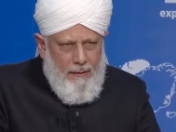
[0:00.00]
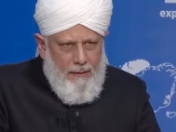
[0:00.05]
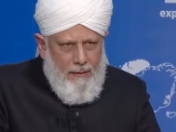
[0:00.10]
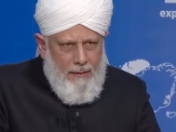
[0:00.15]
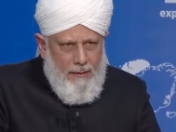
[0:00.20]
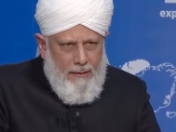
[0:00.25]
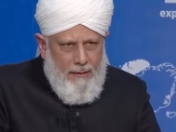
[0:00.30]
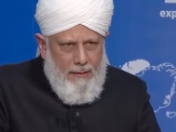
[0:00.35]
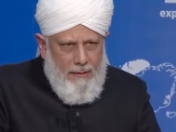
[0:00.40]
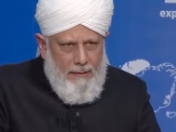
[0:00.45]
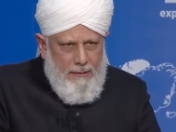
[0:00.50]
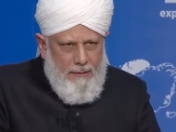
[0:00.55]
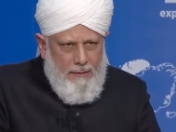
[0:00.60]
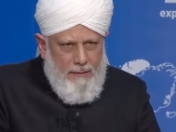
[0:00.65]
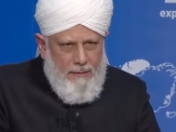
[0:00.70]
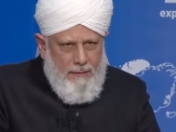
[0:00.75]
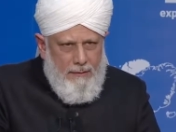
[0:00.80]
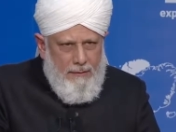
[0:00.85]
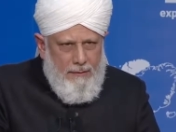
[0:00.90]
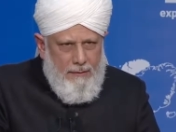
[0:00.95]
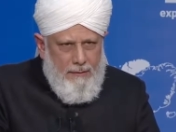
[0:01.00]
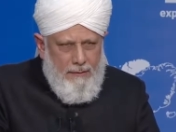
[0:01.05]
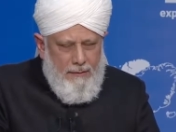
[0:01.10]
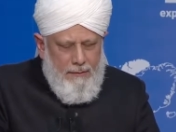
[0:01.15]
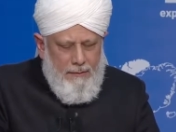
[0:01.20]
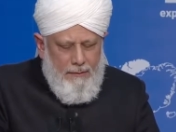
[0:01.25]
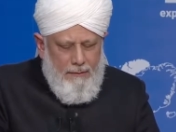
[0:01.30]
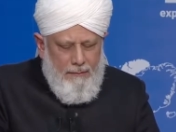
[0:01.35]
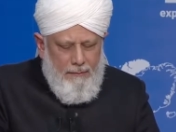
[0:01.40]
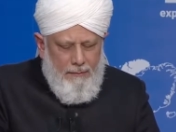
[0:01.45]
restlessness,
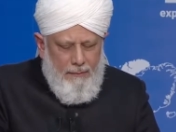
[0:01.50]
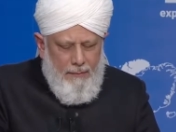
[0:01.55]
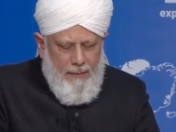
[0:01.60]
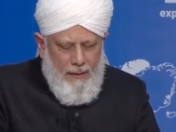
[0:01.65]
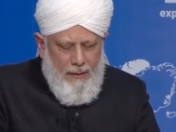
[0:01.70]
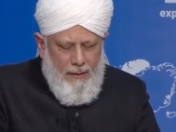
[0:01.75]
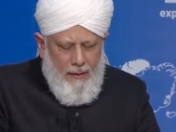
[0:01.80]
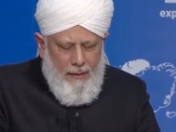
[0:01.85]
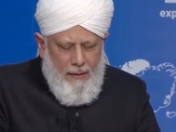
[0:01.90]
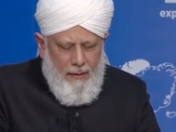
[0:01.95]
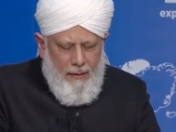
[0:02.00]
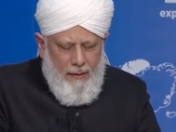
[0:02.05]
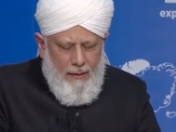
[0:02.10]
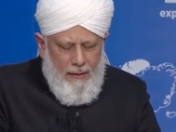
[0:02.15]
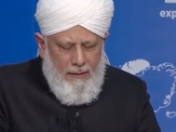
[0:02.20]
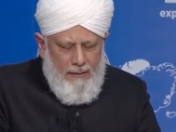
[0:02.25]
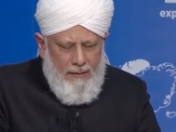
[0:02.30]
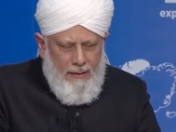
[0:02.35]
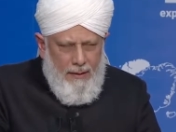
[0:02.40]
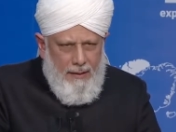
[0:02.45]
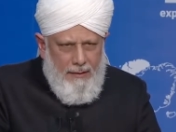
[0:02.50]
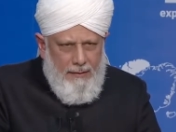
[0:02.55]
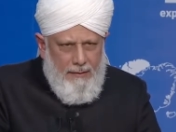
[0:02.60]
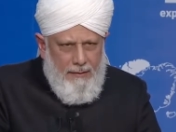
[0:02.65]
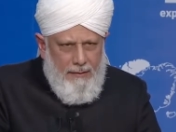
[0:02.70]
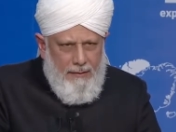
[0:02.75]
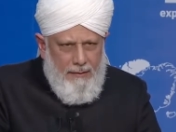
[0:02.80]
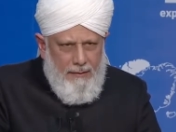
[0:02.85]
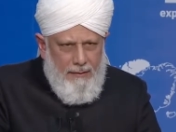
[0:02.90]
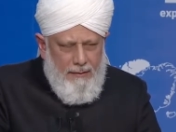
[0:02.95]

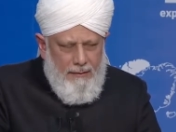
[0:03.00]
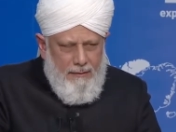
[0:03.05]
anxiety,